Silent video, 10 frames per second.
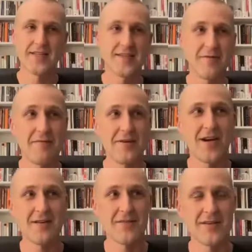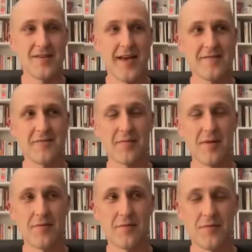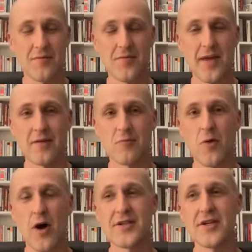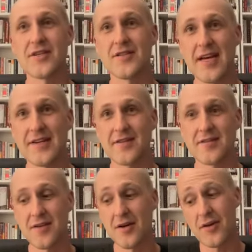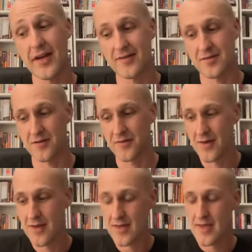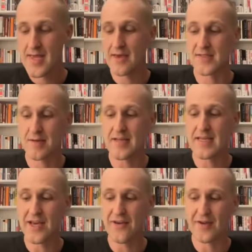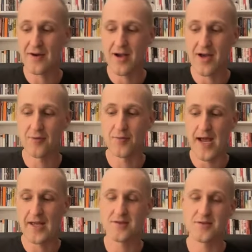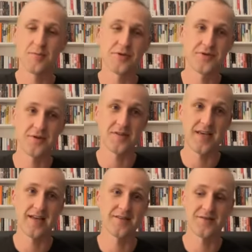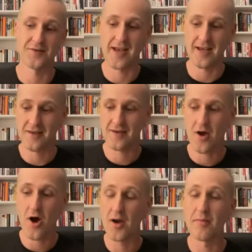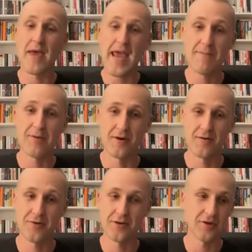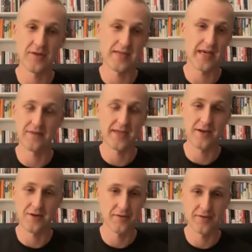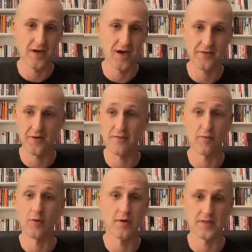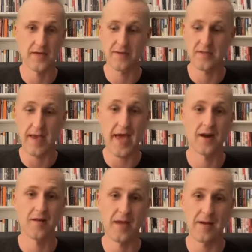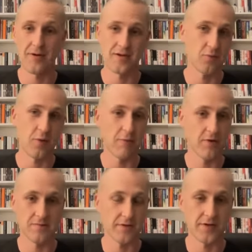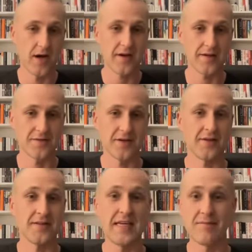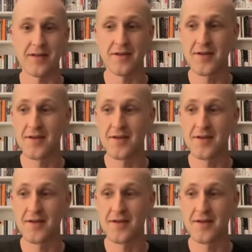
see, and we talked about this last week about like watching good sessions. Like, okay, so if somebody can't figure out how to write a super short sentence or like on paper, well, you know, they definitely can't do it when they're talking. They're even worse. If it's bad on a paper, it's way worse when they're talking. So like a team that,